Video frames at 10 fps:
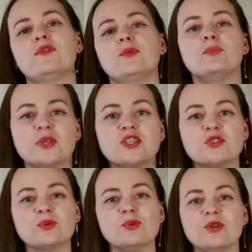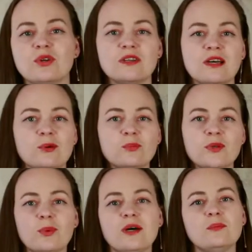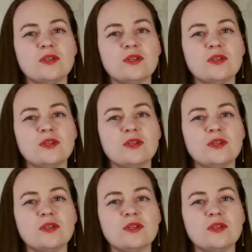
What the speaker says: from B2, you're now B1,